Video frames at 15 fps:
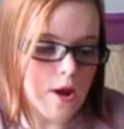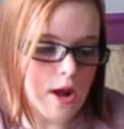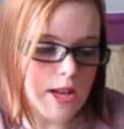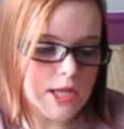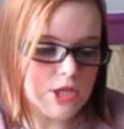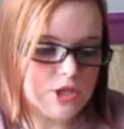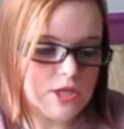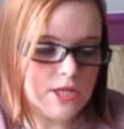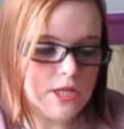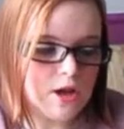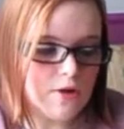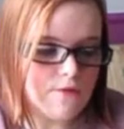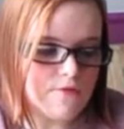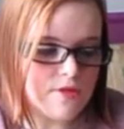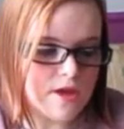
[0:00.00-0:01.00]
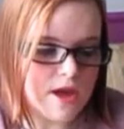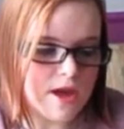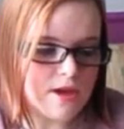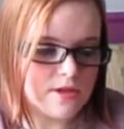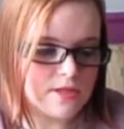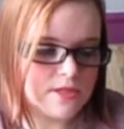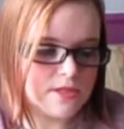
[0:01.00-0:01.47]
I literally love
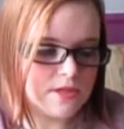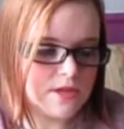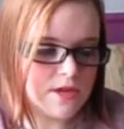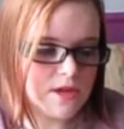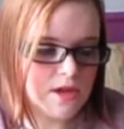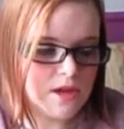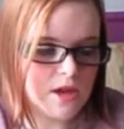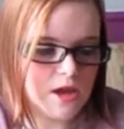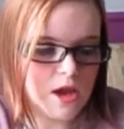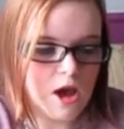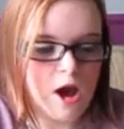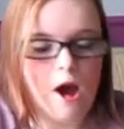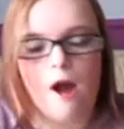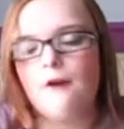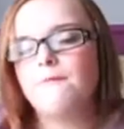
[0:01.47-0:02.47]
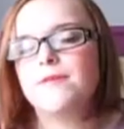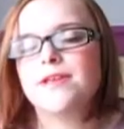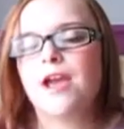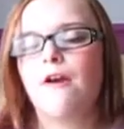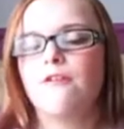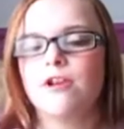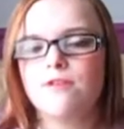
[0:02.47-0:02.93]
this. I've been
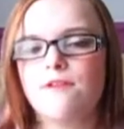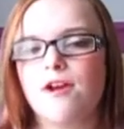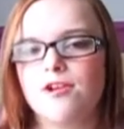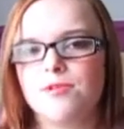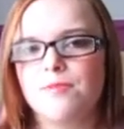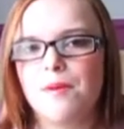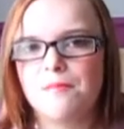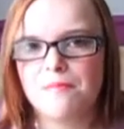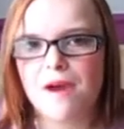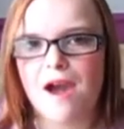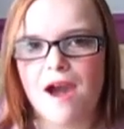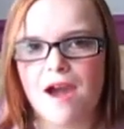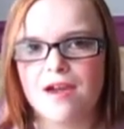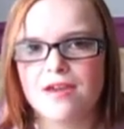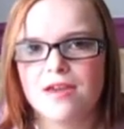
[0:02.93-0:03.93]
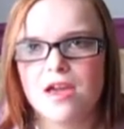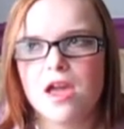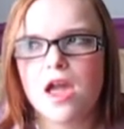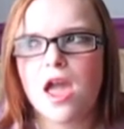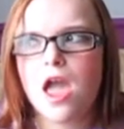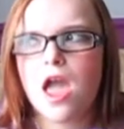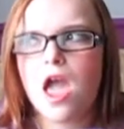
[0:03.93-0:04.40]
carrying it around in my bag
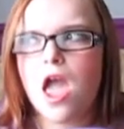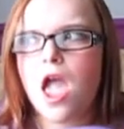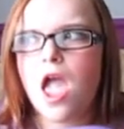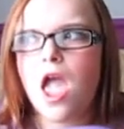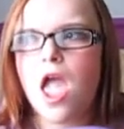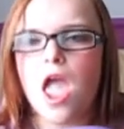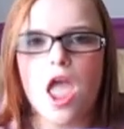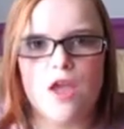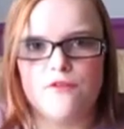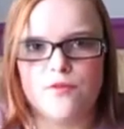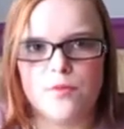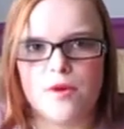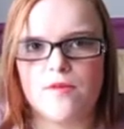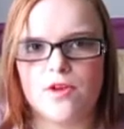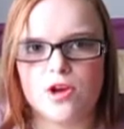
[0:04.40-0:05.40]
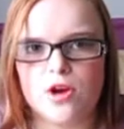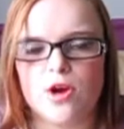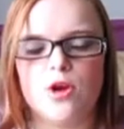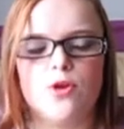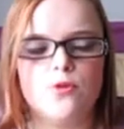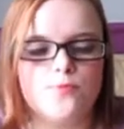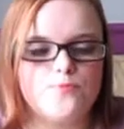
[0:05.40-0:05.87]
everywhere I
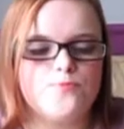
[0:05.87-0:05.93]
go.